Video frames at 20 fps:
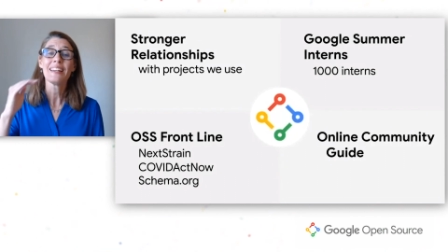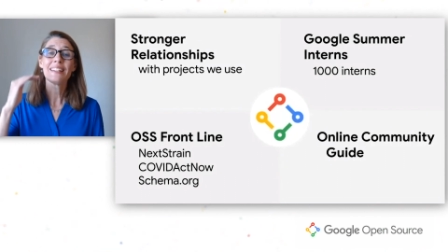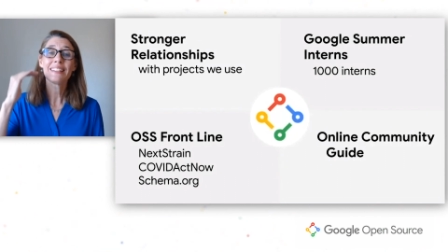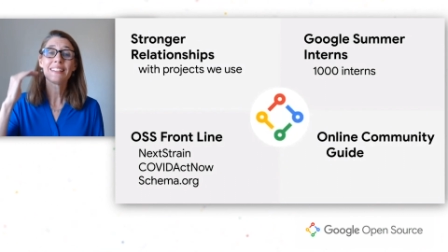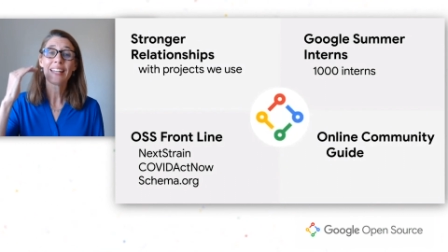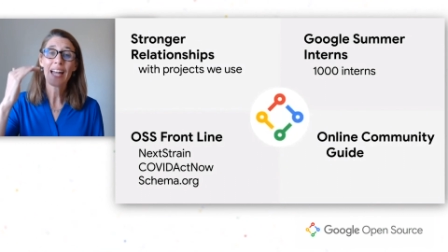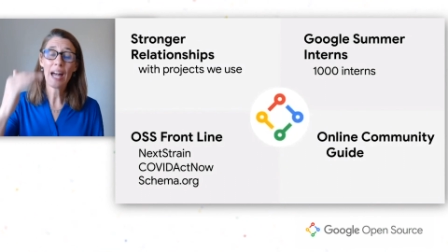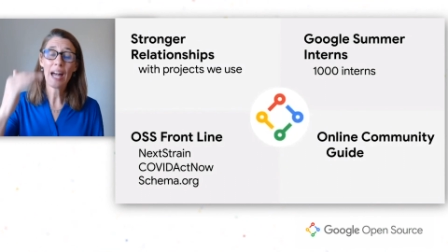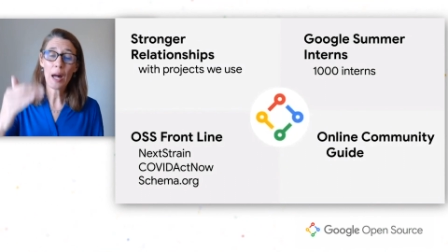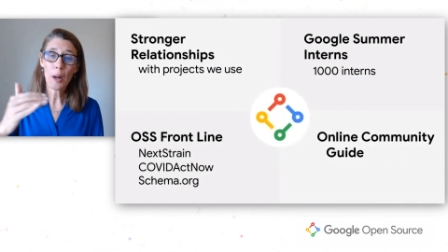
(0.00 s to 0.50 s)

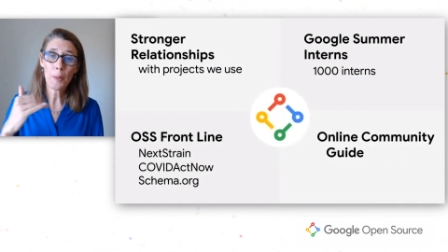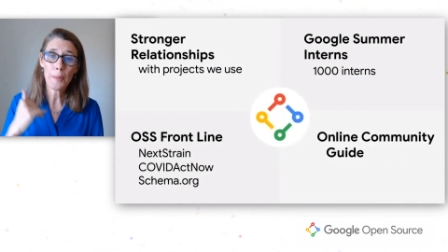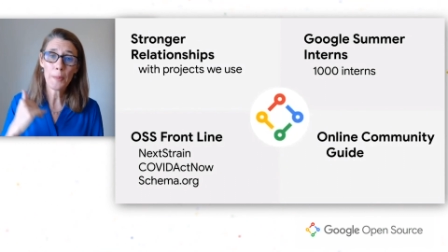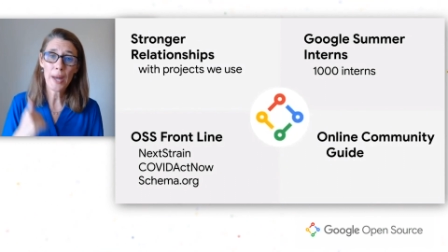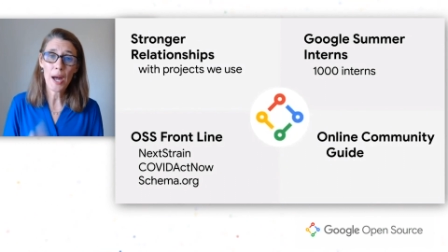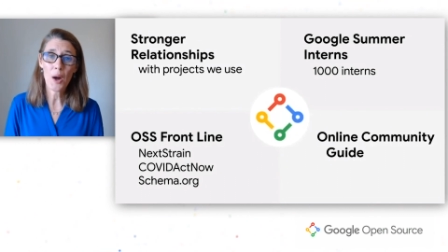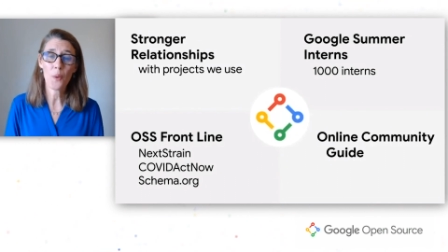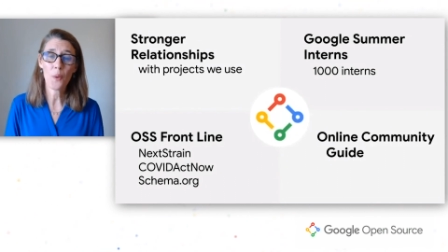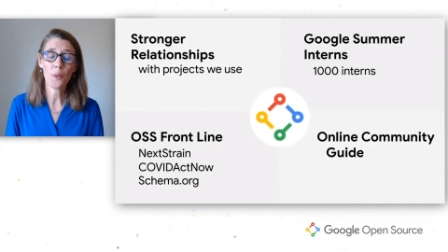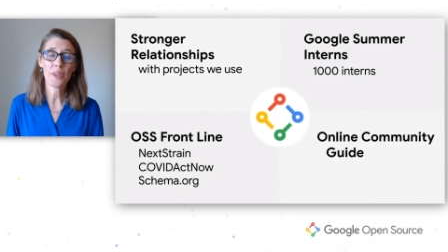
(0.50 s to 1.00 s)
to help
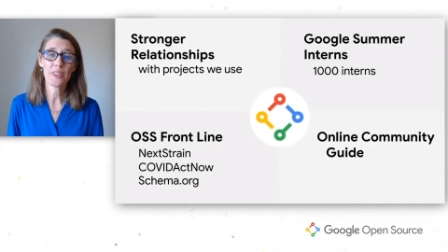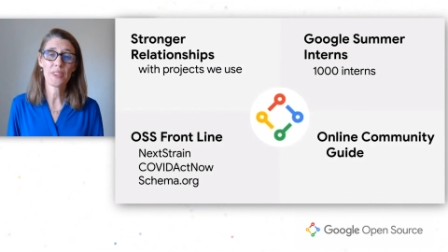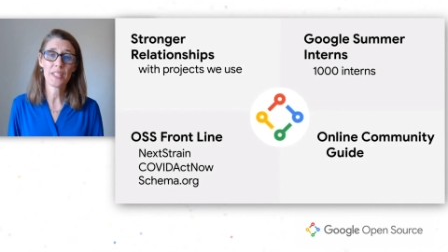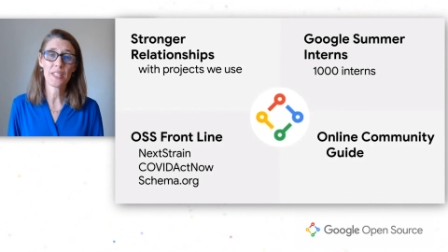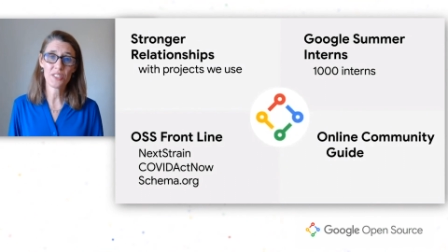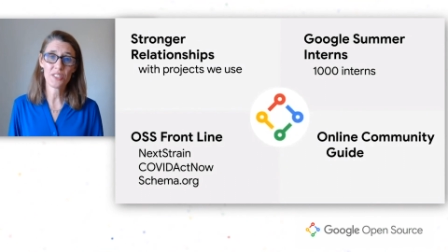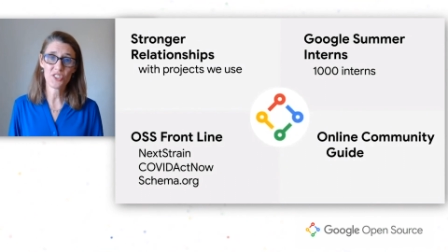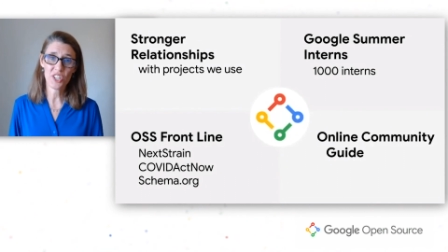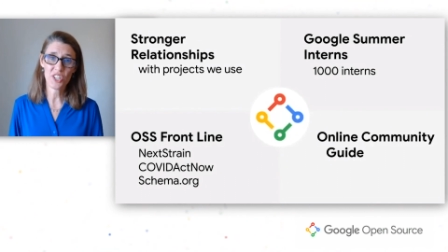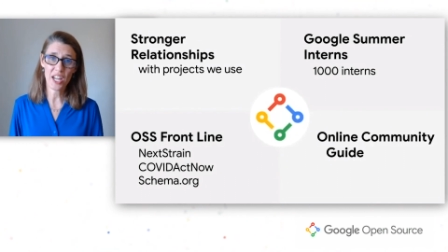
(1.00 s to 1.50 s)
out when
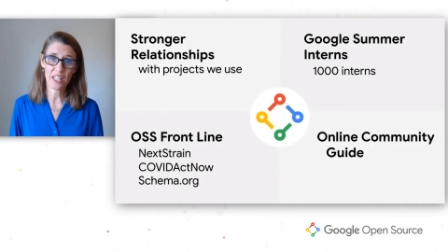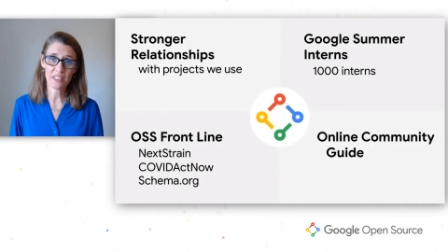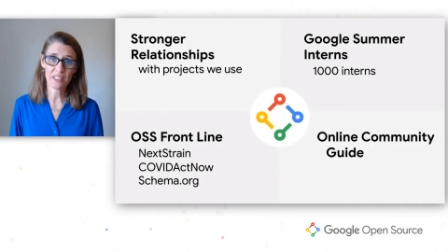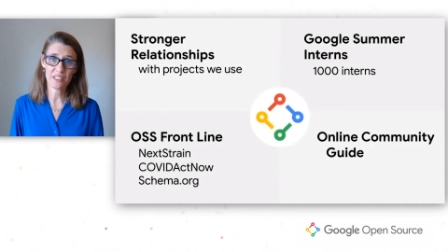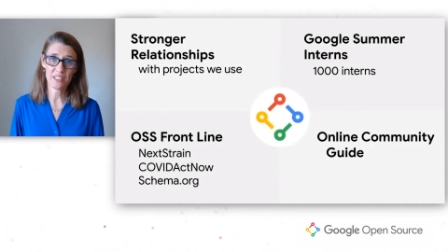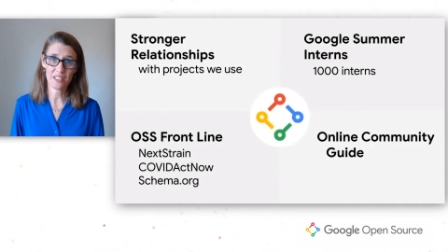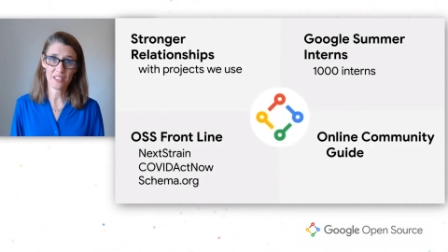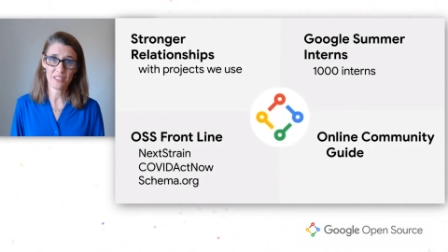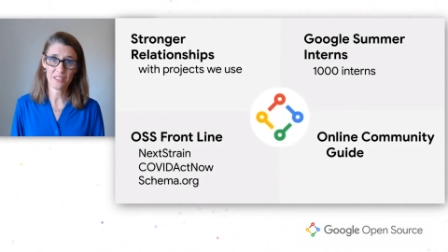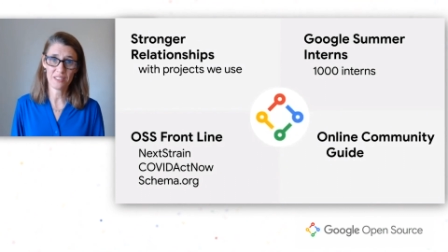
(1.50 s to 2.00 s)
these
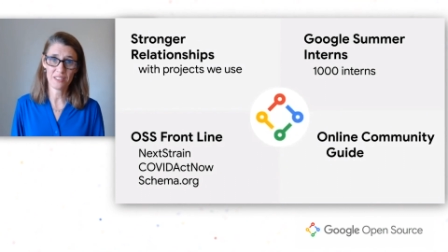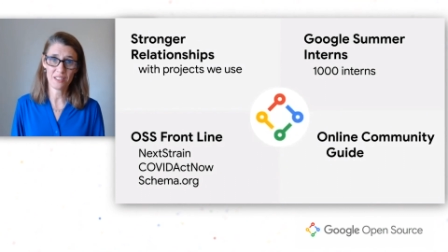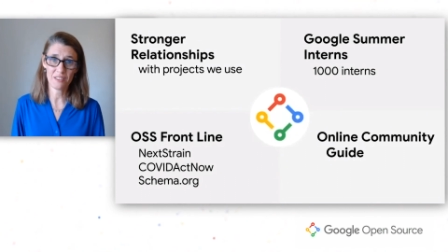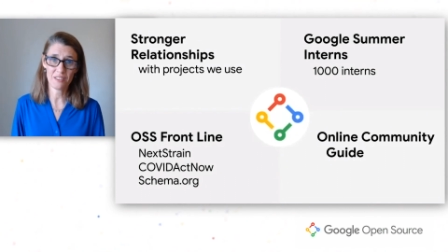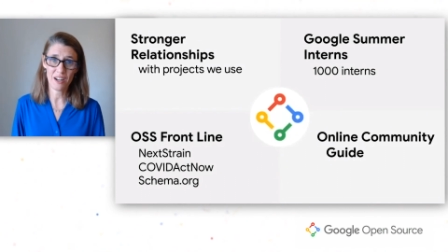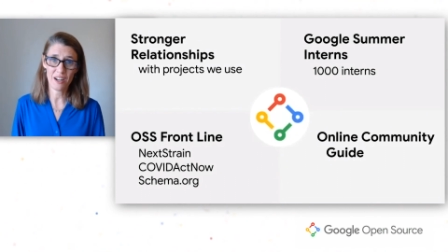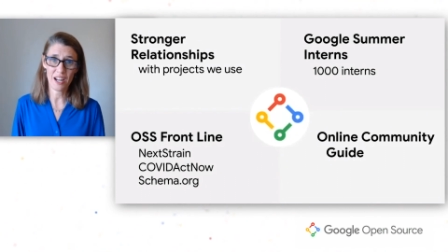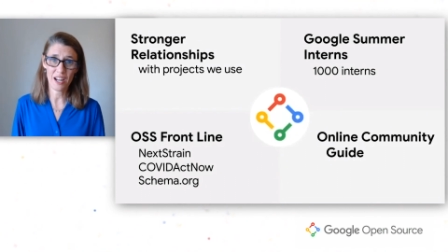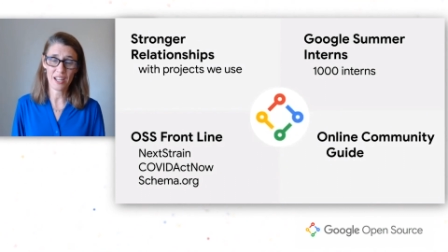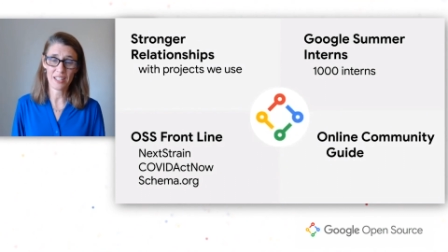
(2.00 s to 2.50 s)
challenges
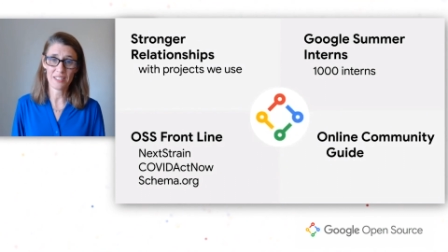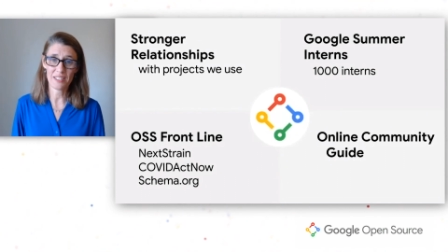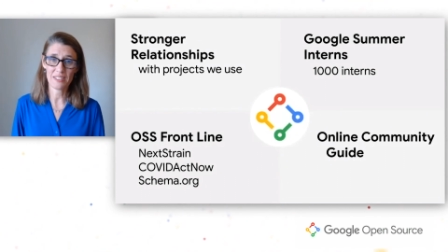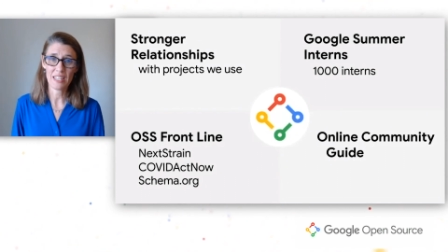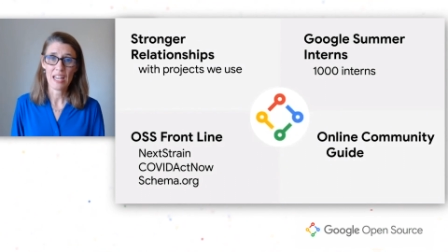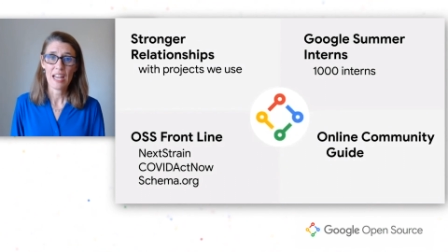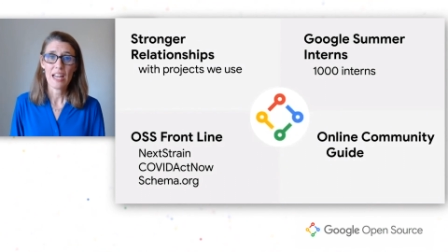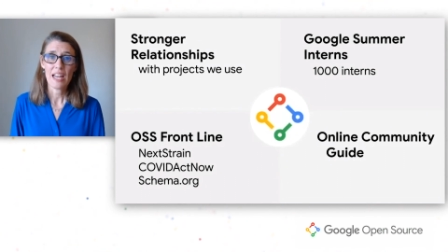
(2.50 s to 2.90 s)
arise.